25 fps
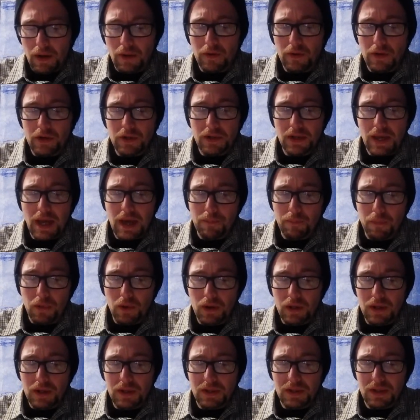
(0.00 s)

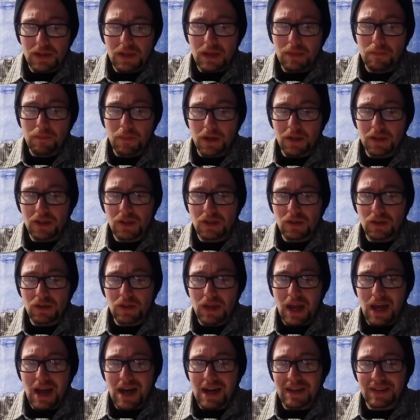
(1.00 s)
example is the mustard
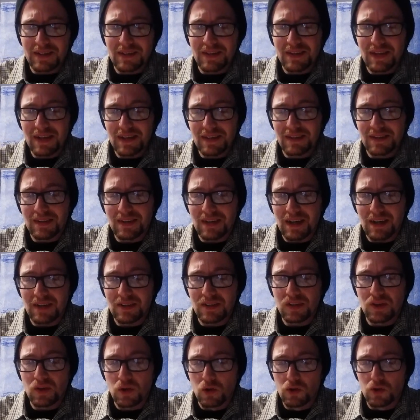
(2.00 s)
gas tested on
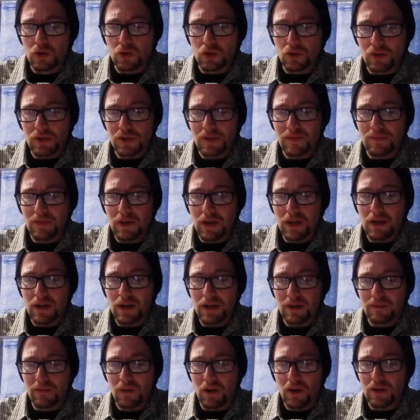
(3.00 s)
soldiers via
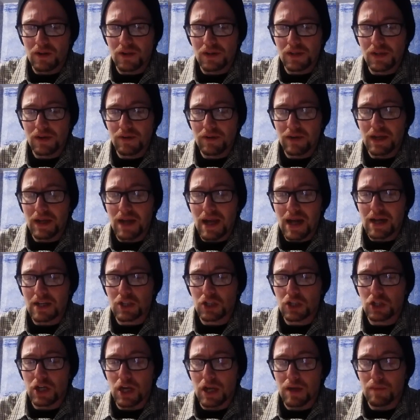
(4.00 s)
involuntary
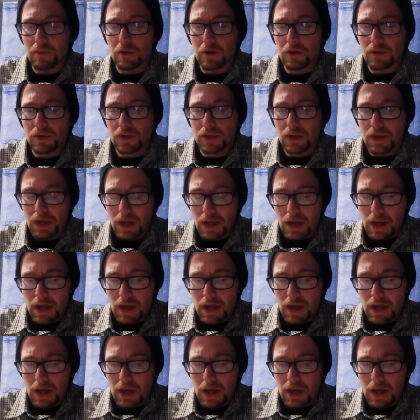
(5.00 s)
gas chambers.